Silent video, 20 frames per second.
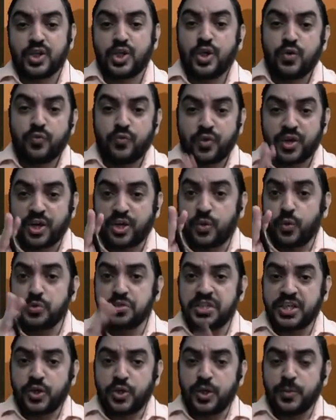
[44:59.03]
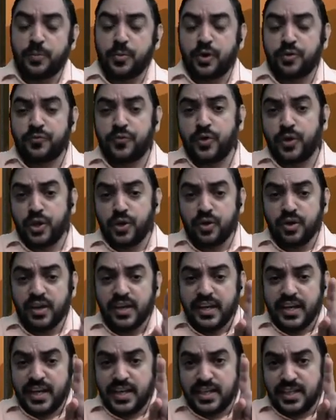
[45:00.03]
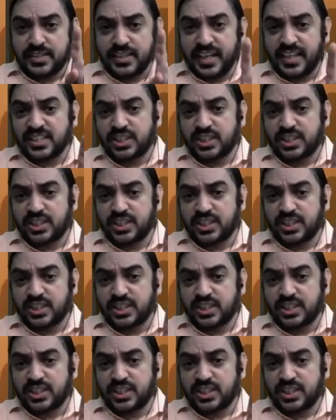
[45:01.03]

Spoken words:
For a 2 security portfolio, it is A